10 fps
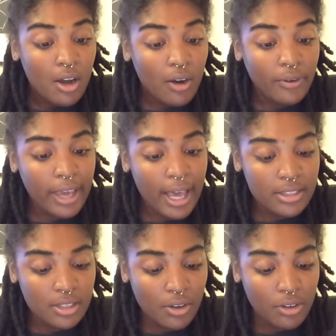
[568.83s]
Oh yeah,
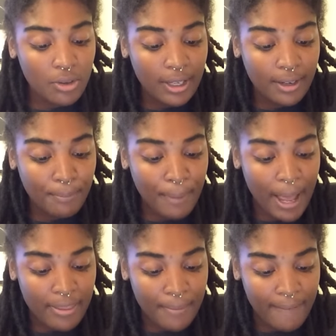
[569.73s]
so you can
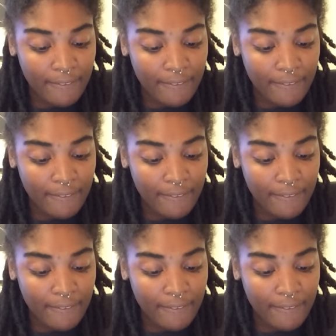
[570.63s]
buy them at